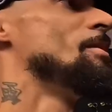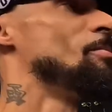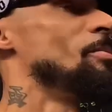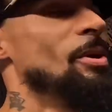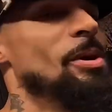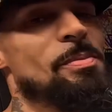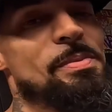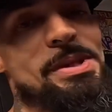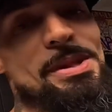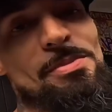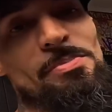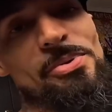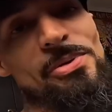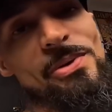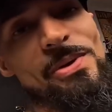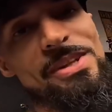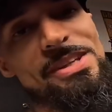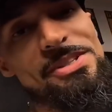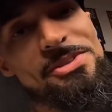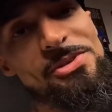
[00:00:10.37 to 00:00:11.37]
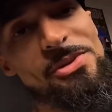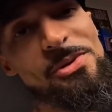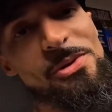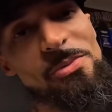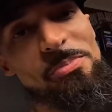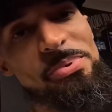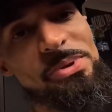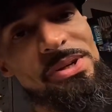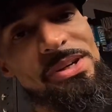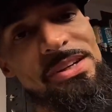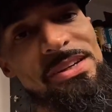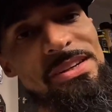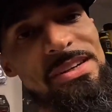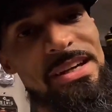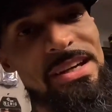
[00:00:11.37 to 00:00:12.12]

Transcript: Brought me the Pirelli Scorpion,